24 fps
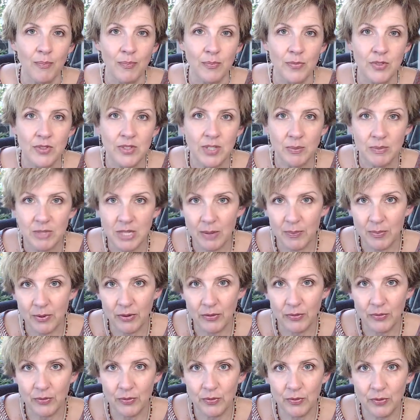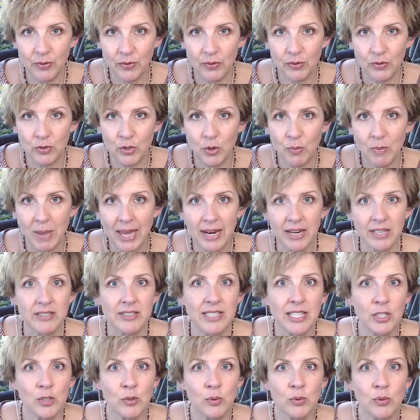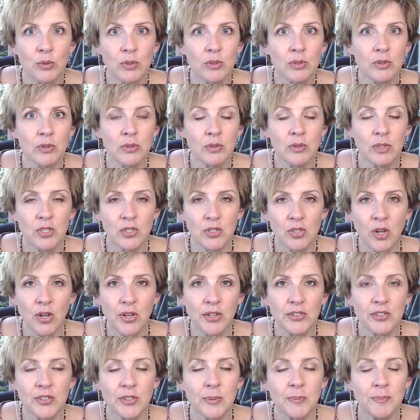some type of traumatic sexual assault.